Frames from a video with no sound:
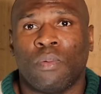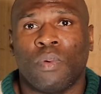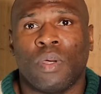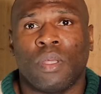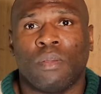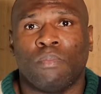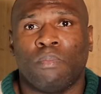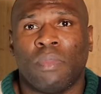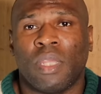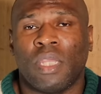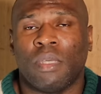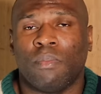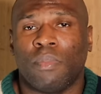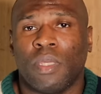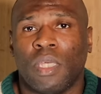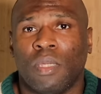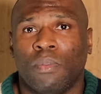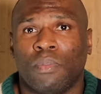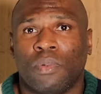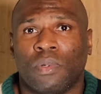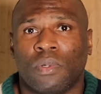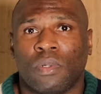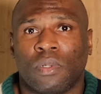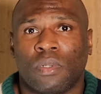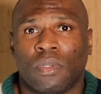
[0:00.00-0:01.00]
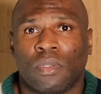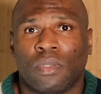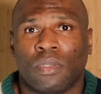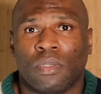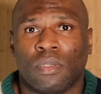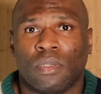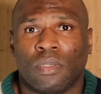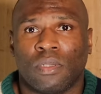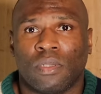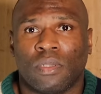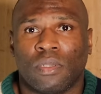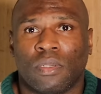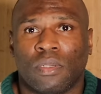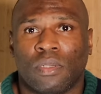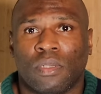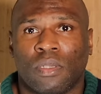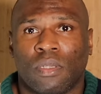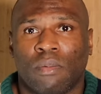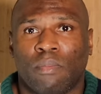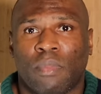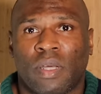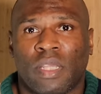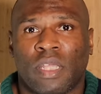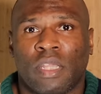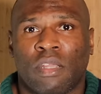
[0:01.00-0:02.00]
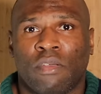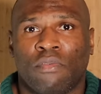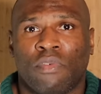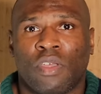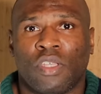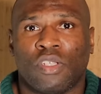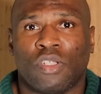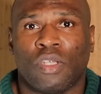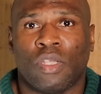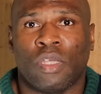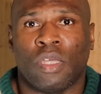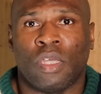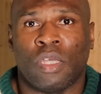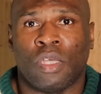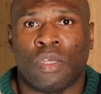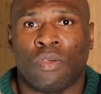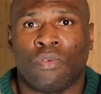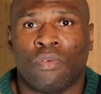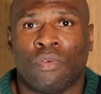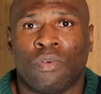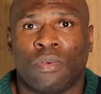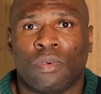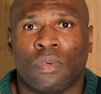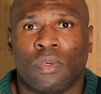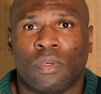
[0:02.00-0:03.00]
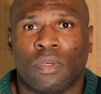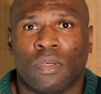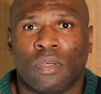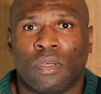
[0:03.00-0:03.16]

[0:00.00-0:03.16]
there weren't many people, but then eventually it grew.